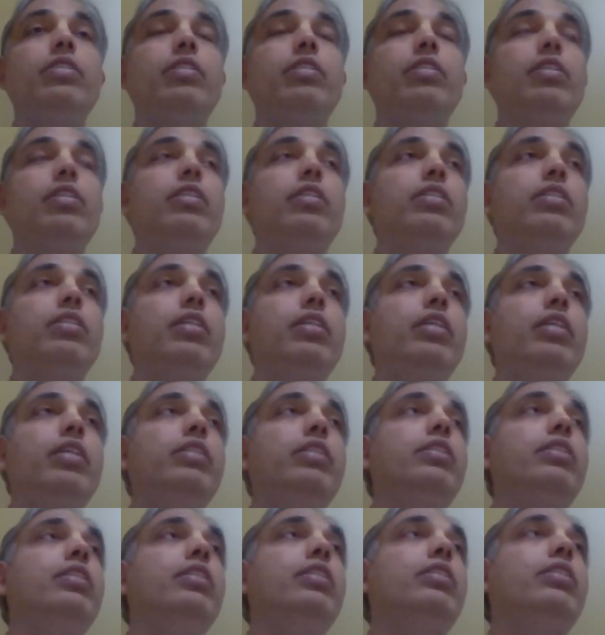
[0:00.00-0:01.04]
So then he
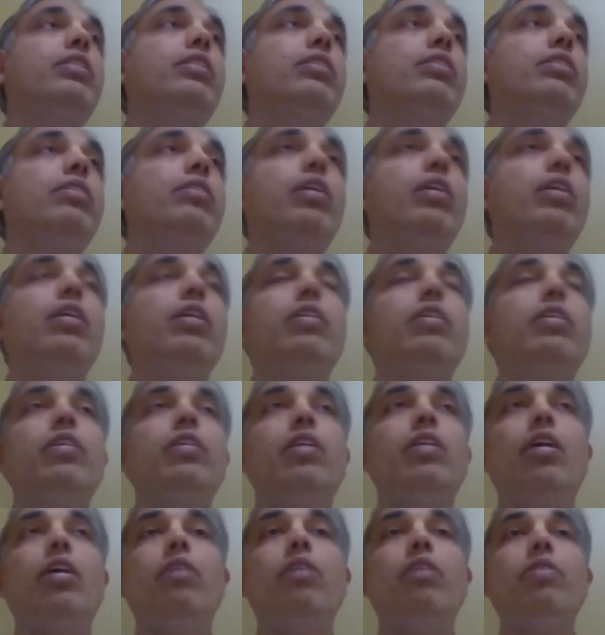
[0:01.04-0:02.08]
sees
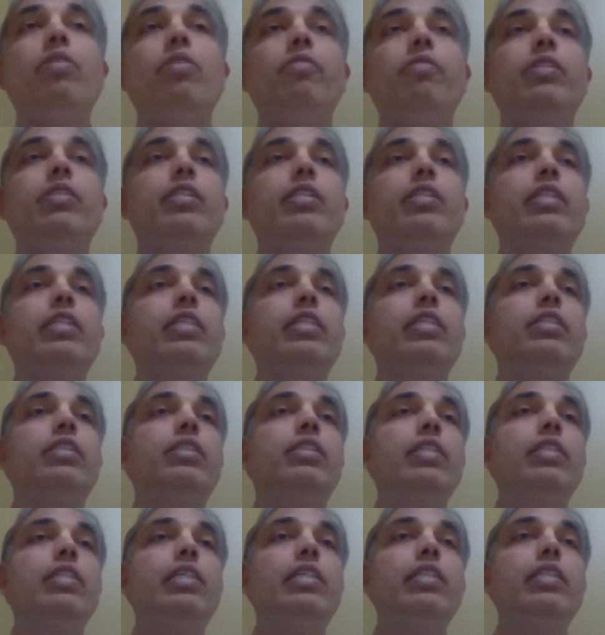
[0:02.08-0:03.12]
how everything
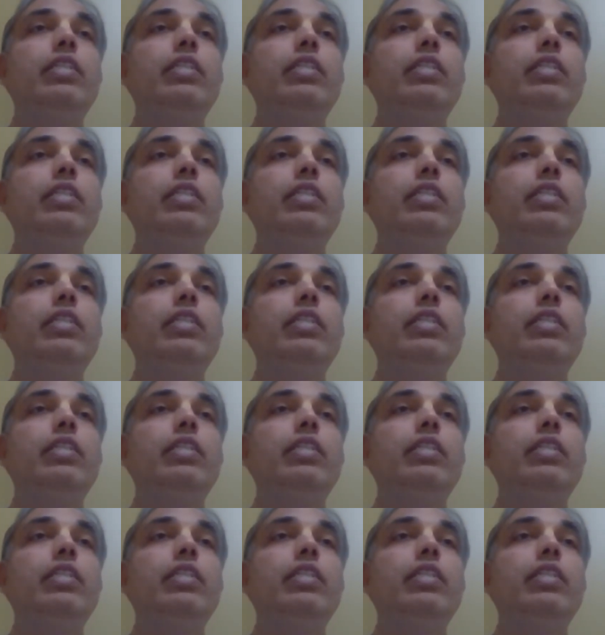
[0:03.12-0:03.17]
is.